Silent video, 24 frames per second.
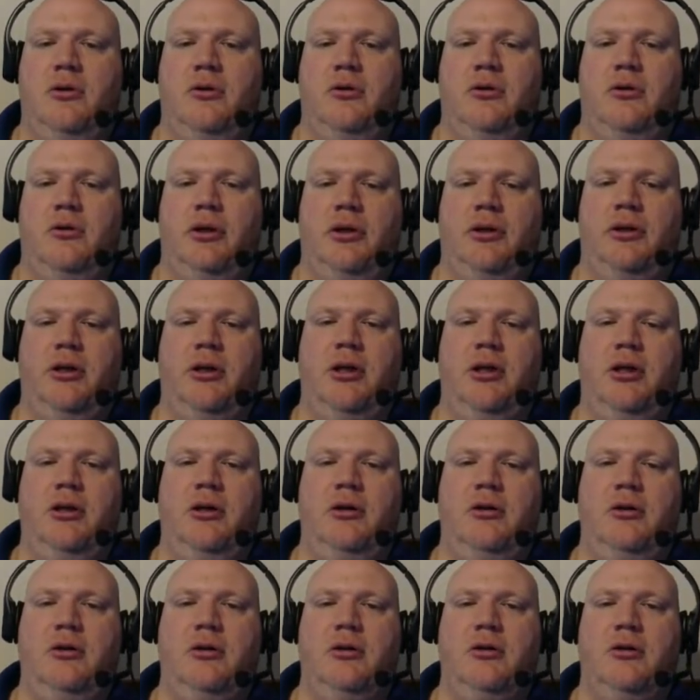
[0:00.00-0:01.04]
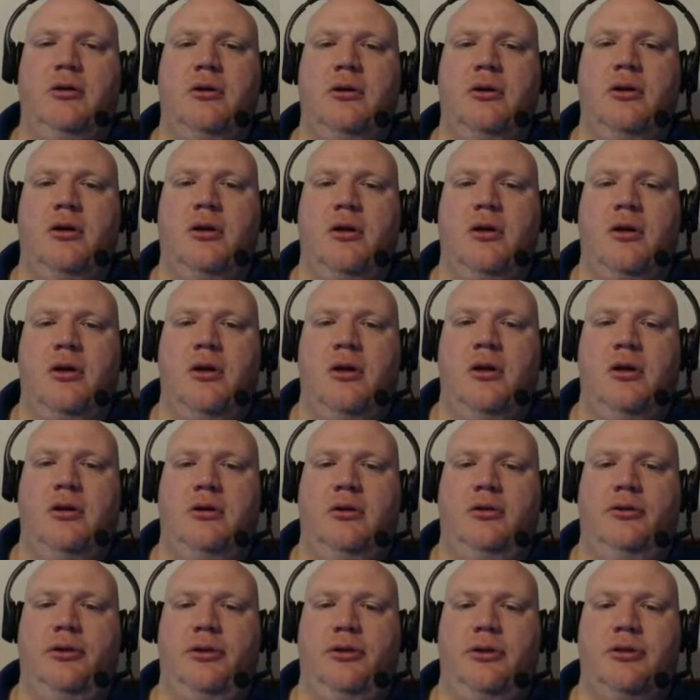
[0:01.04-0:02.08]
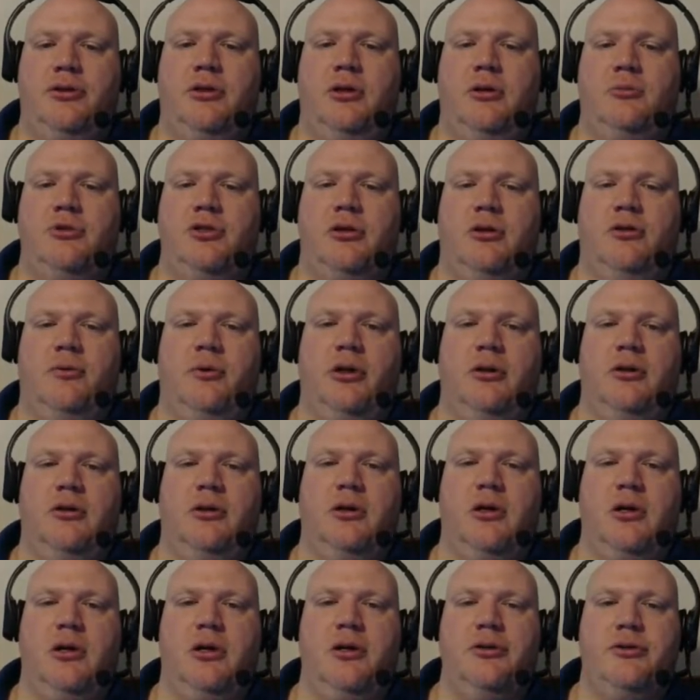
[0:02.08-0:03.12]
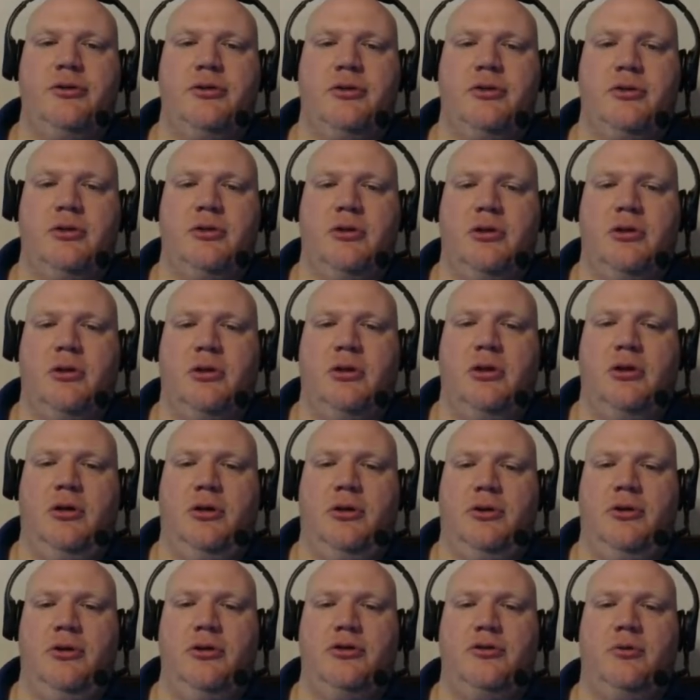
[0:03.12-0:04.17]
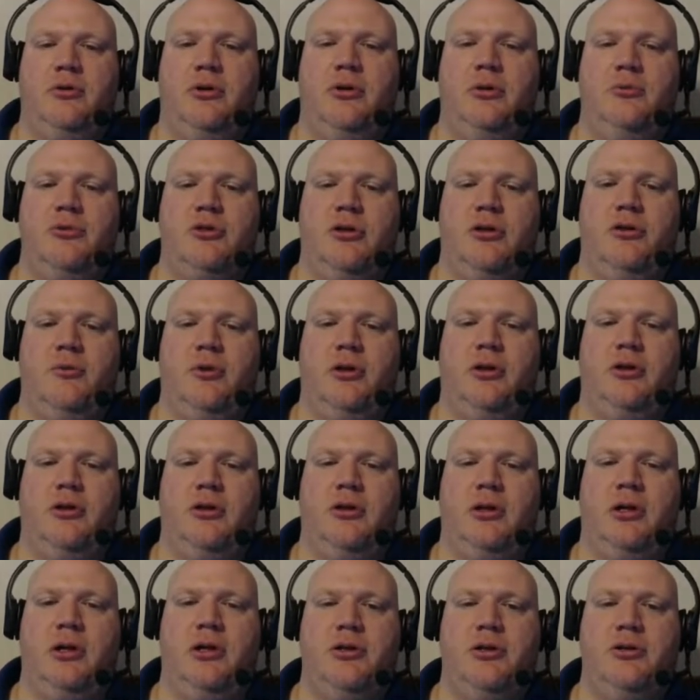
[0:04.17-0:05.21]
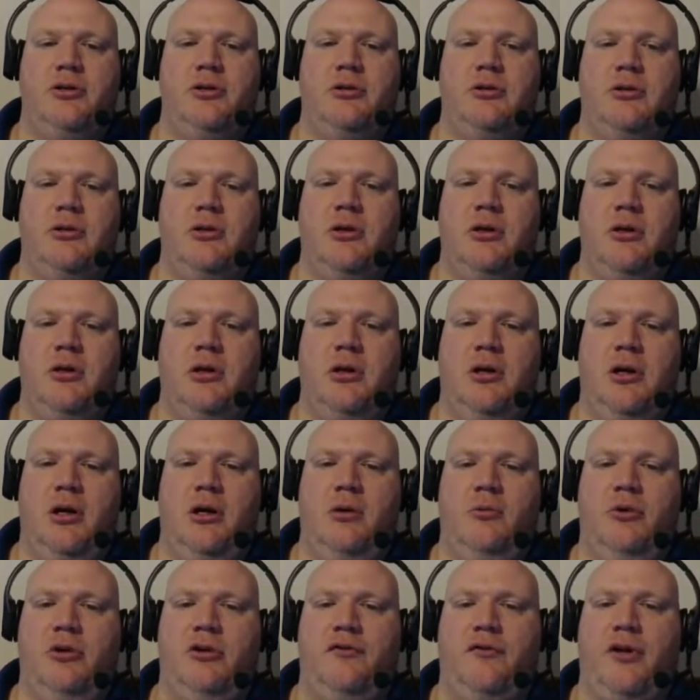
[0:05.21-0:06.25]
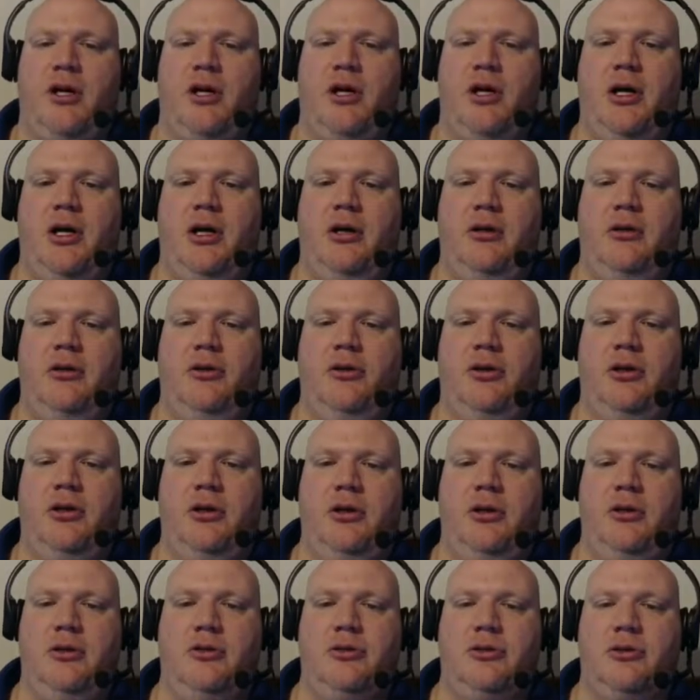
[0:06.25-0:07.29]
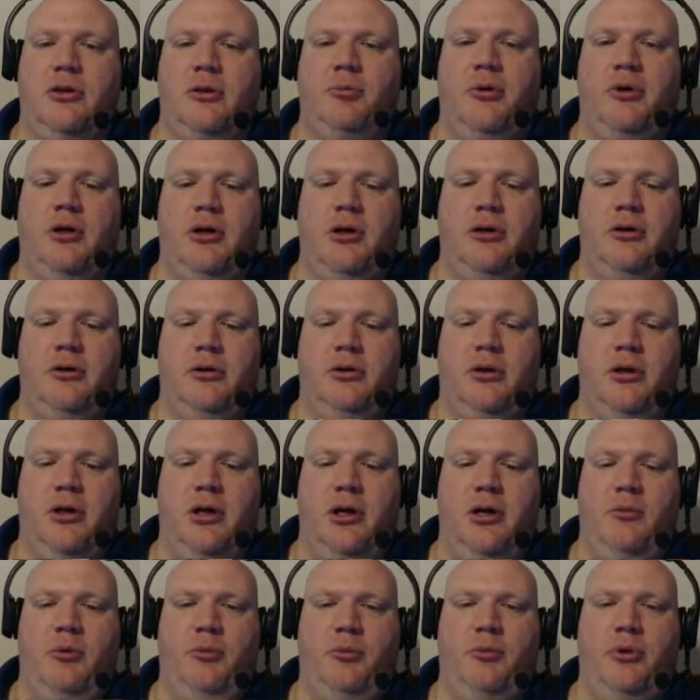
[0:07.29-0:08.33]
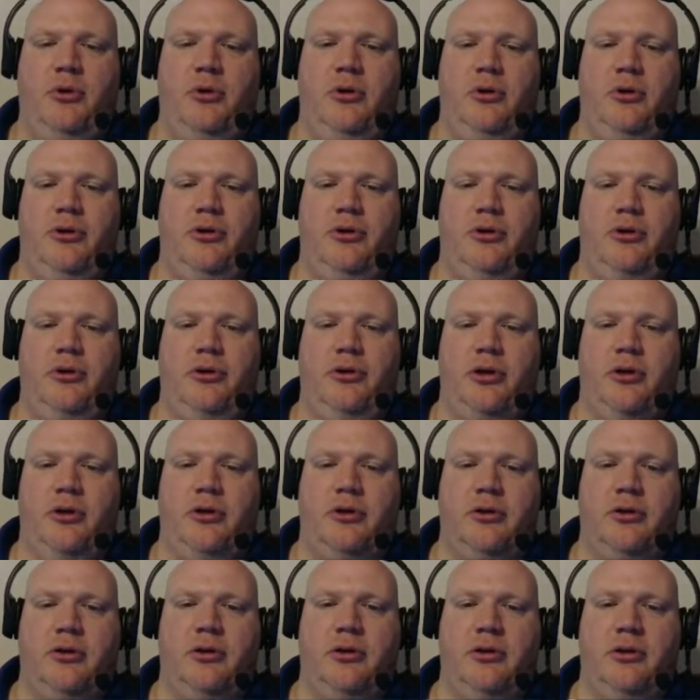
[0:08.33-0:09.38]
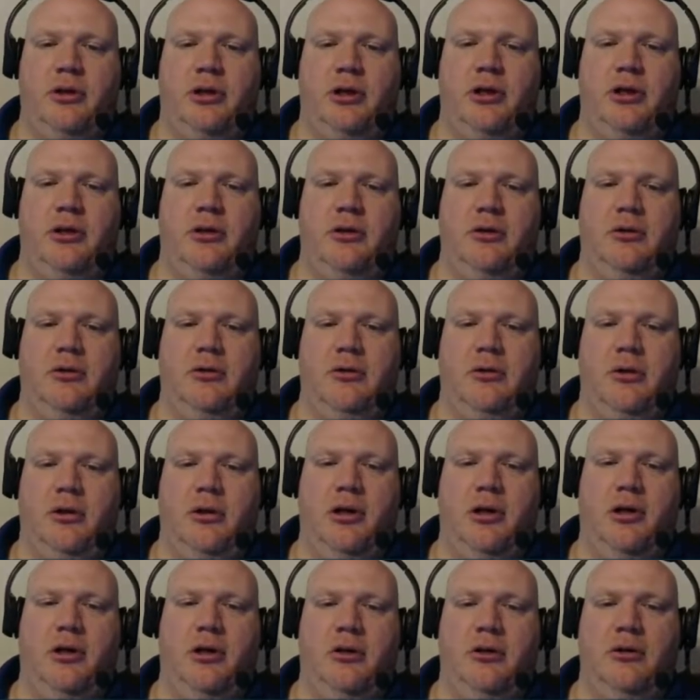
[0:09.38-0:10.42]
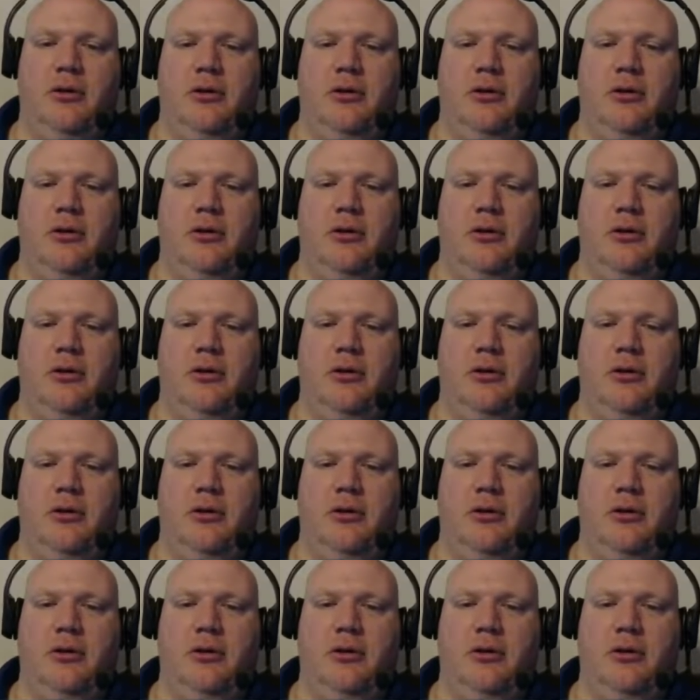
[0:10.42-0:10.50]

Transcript: right there. And then this comes all the way across. And this one comes all the way across, and we divide these apart, and we put dirt in the